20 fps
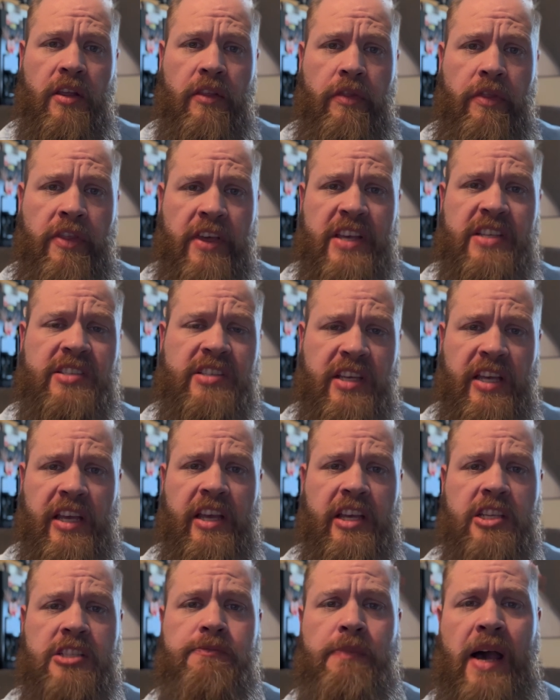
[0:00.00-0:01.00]
This
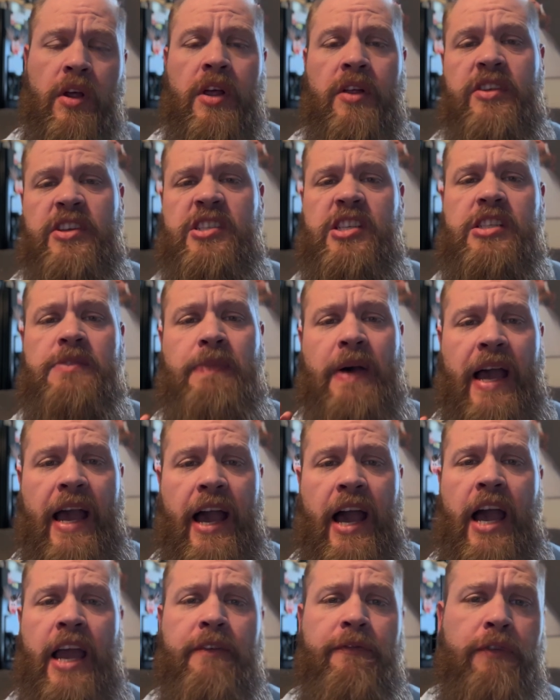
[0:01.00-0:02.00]
is my this is my
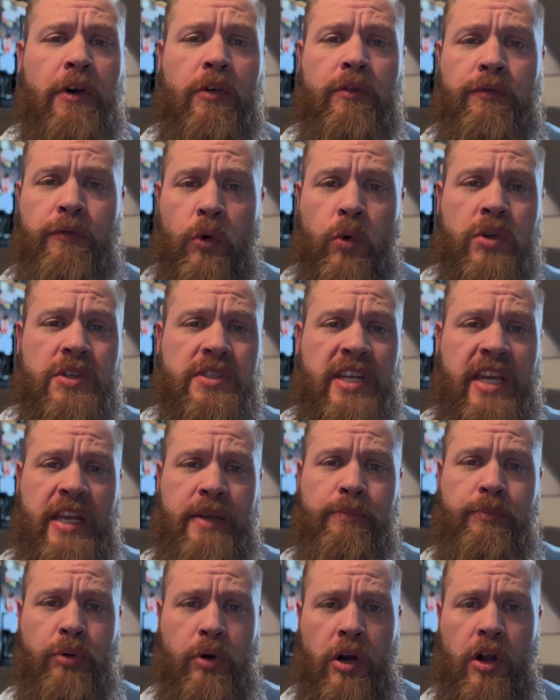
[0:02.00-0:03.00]
iPhone
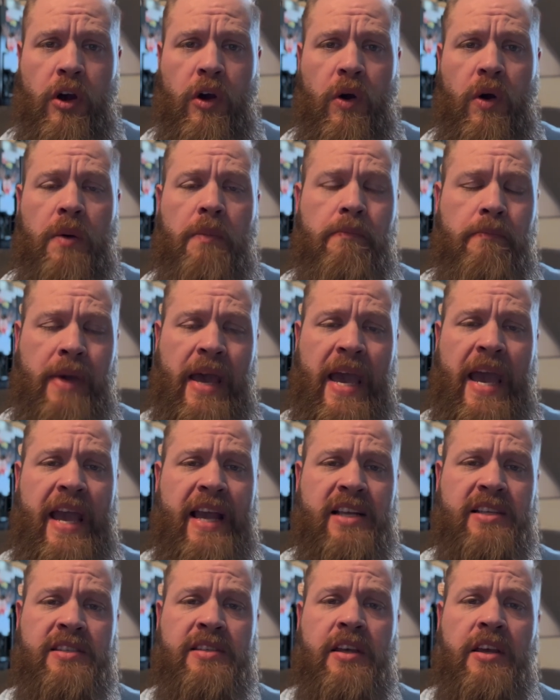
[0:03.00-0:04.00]
14 Pro
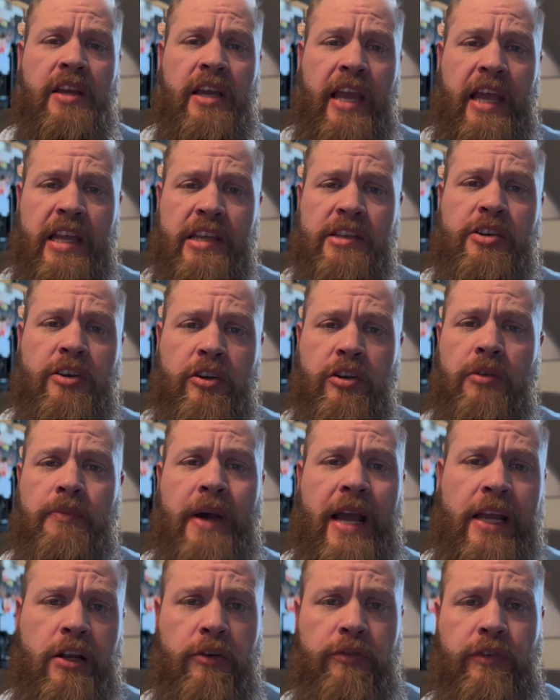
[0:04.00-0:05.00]
Max internal
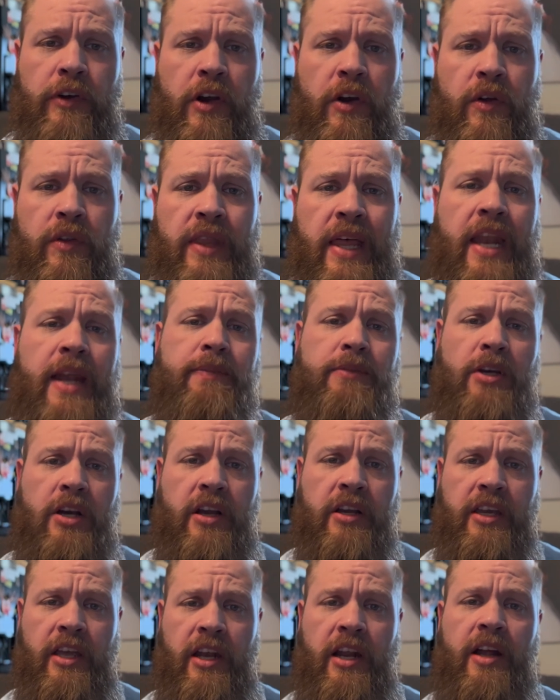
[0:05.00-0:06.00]
microphone that I'm
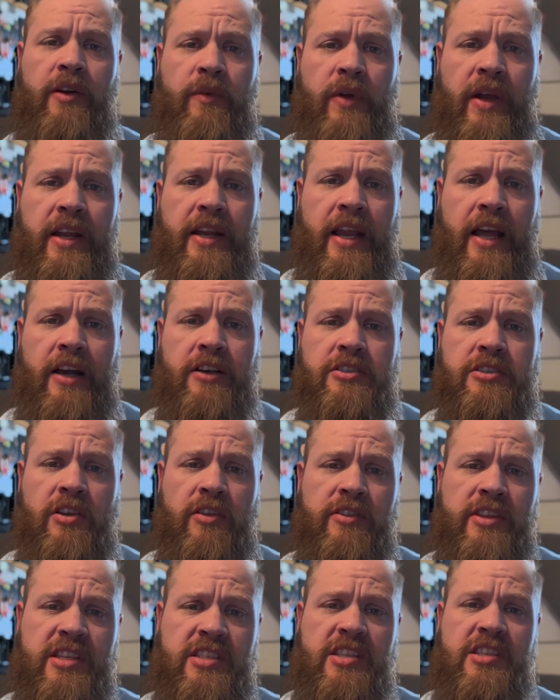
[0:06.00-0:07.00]
talking on right now. So
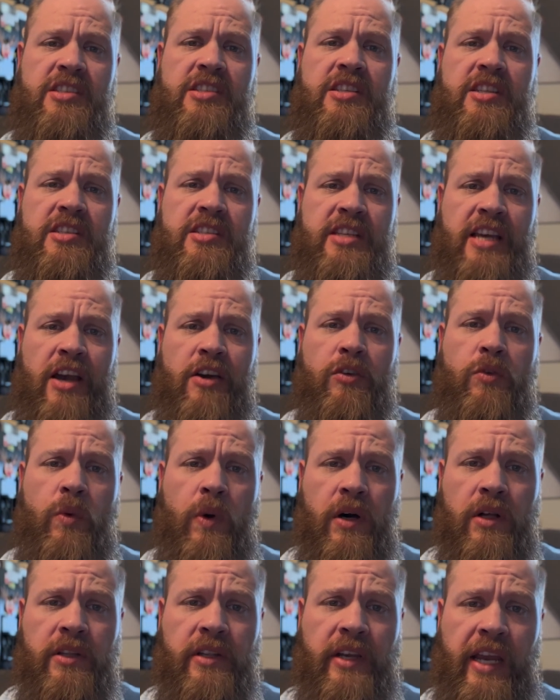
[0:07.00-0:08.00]
this is the sound
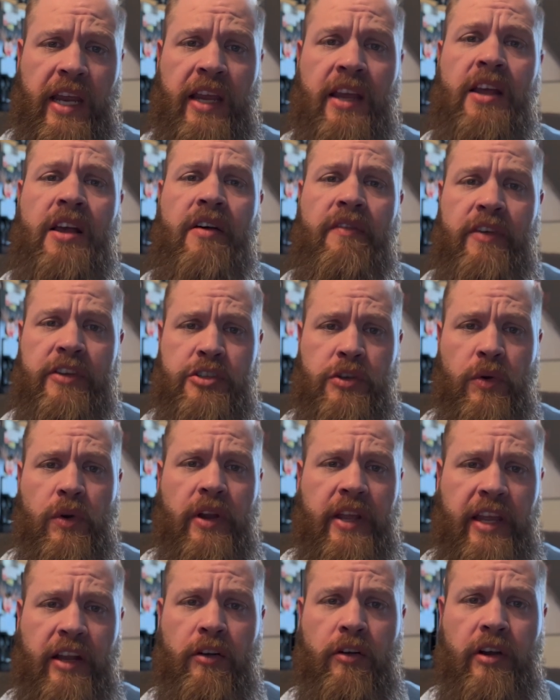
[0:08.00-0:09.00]
quality that you are
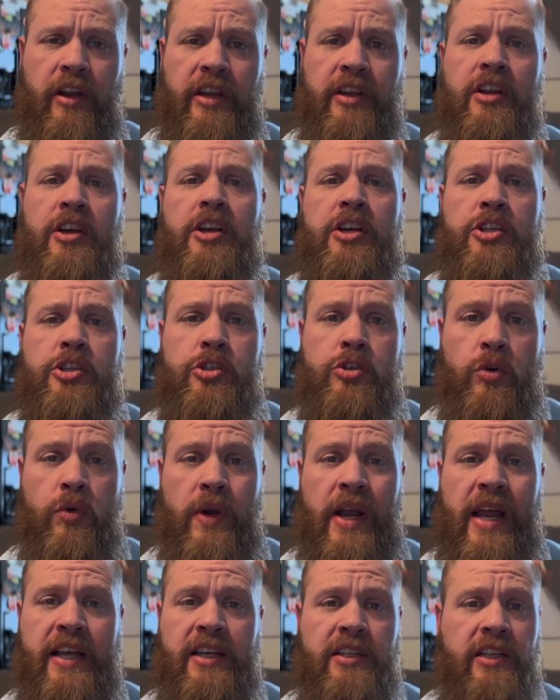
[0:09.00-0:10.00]
hearing
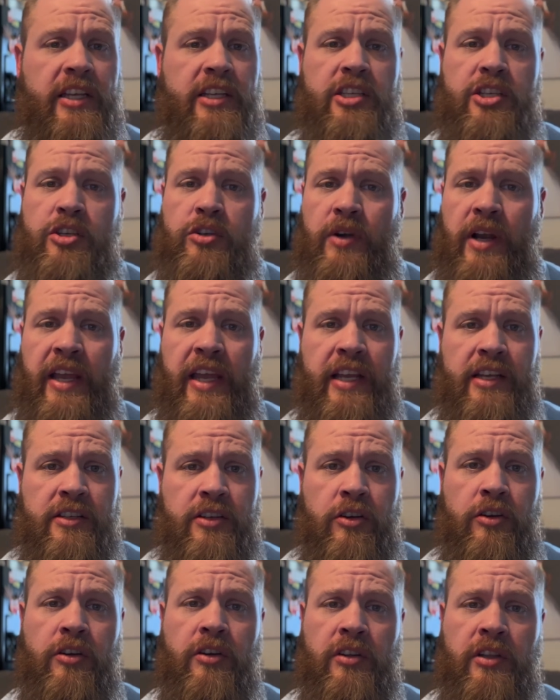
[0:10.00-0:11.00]
directly straight
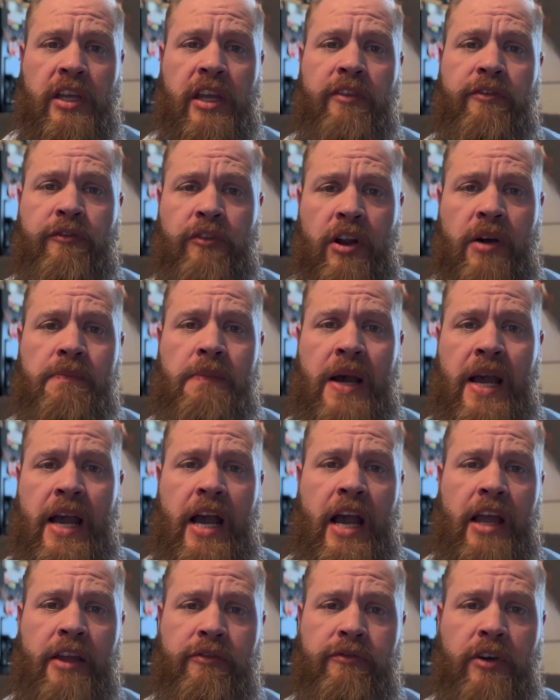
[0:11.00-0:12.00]
internally from
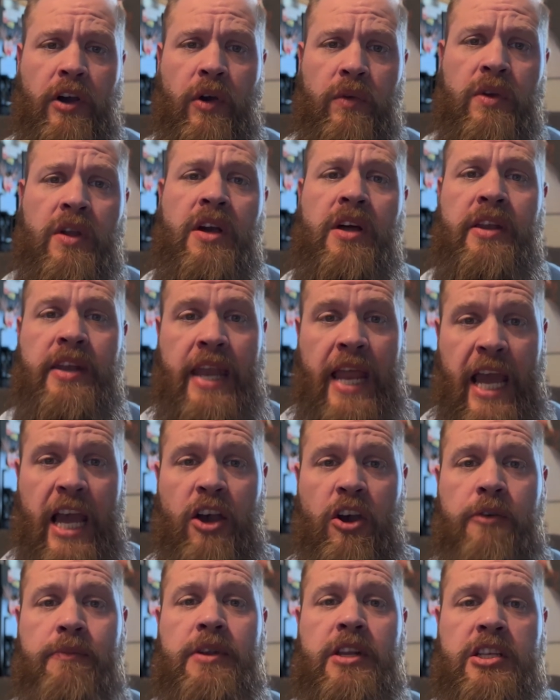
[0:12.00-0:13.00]
my iPhone.
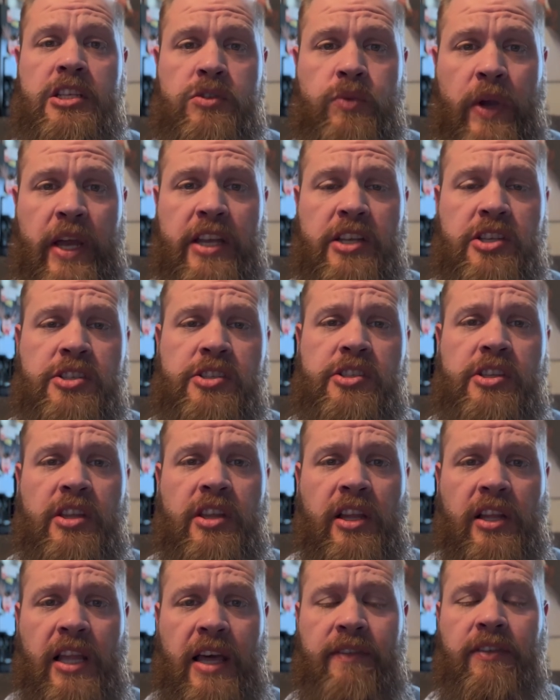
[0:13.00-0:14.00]
Now I'm gonna switch to
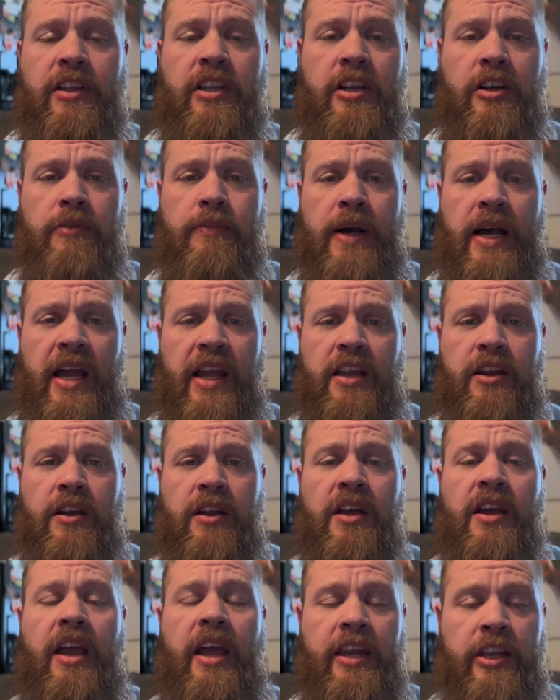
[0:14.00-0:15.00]
the lavalier mic
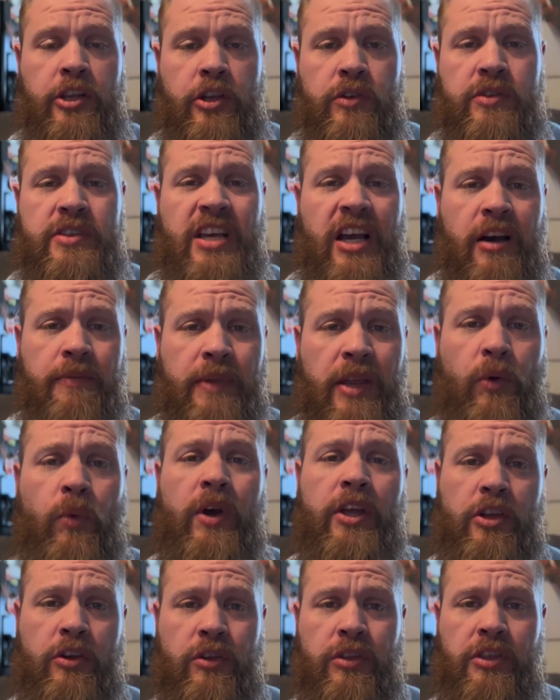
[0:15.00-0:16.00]
and you tell me
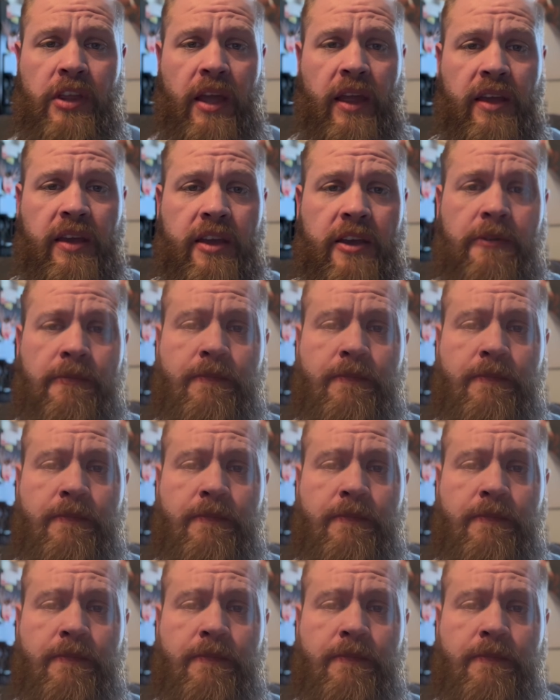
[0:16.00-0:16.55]
what you think.